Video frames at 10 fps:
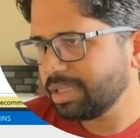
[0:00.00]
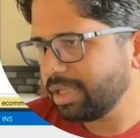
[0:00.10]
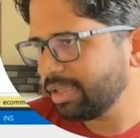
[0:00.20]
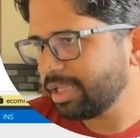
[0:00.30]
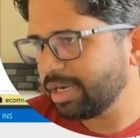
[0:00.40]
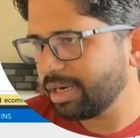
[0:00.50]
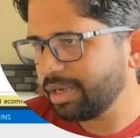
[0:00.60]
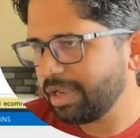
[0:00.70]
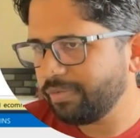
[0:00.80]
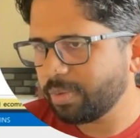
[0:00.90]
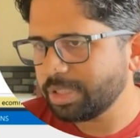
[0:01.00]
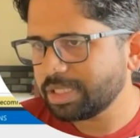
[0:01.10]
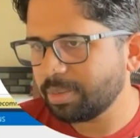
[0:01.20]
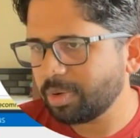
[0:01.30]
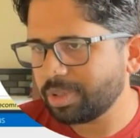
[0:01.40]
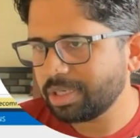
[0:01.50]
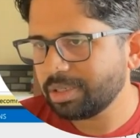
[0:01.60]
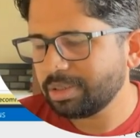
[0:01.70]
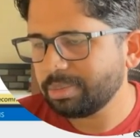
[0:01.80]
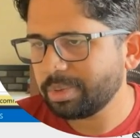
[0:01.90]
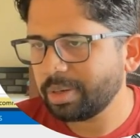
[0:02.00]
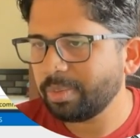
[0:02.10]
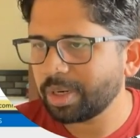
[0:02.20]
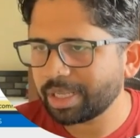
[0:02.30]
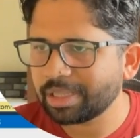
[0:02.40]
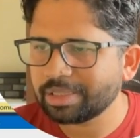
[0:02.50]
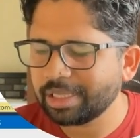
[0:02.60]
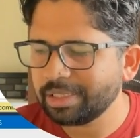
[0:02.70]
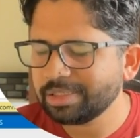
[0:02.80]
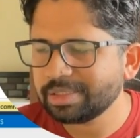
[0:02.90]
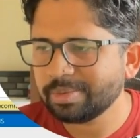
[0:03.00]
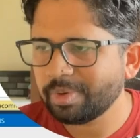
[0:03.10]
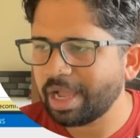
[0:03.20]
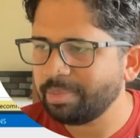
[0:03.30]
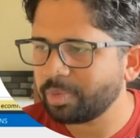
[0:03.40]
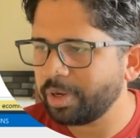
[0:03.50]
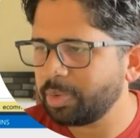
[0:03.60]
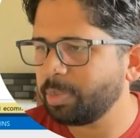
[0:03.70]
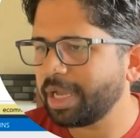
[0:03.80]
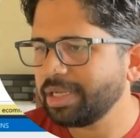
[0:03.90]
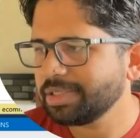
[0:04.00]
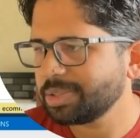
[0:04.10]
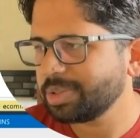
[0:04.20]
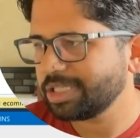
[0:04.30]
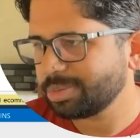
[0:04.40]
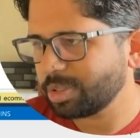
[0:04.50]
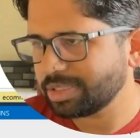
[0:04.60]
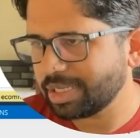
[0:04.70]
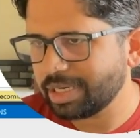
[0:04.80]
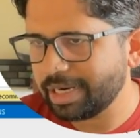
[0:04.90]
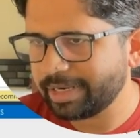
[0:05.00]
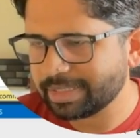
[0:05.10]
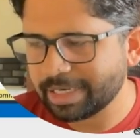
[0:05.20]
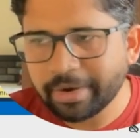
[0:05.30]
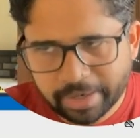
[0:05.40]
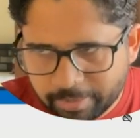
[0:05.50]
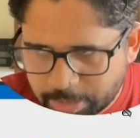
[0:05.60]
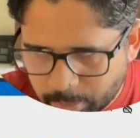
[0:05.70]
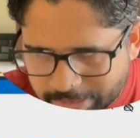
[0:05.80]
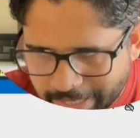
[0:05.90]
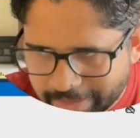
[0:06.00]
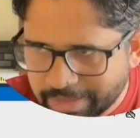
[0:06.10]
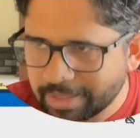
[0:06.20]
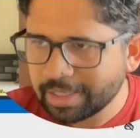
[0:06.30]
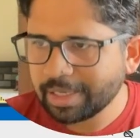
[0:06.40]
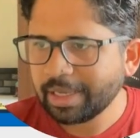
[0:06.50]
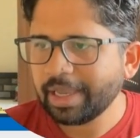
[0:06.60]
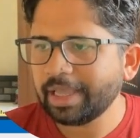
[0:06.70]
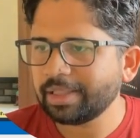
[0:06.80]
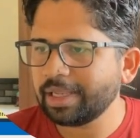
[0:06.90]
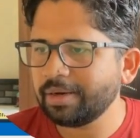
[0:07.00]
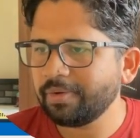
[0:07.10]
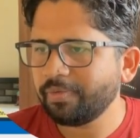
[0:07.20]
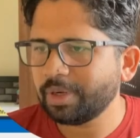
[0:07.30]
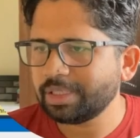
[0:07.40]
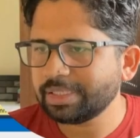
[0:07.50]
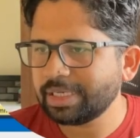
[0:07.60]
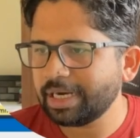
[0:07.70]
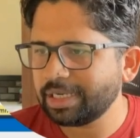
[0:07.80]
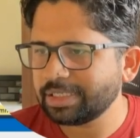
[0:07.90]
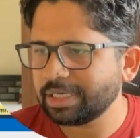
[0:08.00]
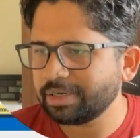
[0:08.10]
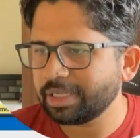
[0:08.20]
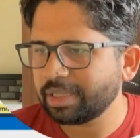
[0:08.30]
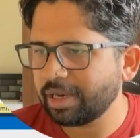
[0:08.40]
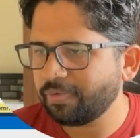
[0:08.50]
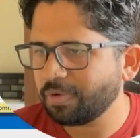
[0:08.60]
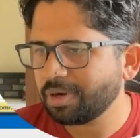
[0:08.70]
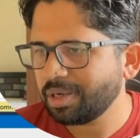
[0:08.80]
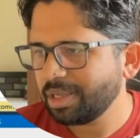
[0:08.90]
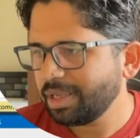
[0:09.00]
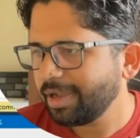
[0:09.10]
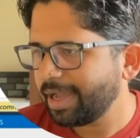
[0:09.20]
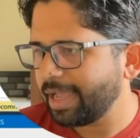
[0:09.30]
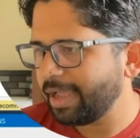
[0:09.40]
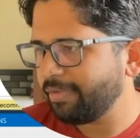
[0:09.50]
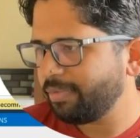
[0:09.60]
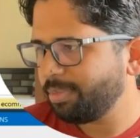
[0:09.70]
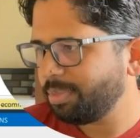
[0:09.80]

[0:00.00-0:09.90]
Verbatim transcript: the information about you know what are the things I'm going to buy. So this was the latest entry which was added. And then for this latest entry 3 4 I have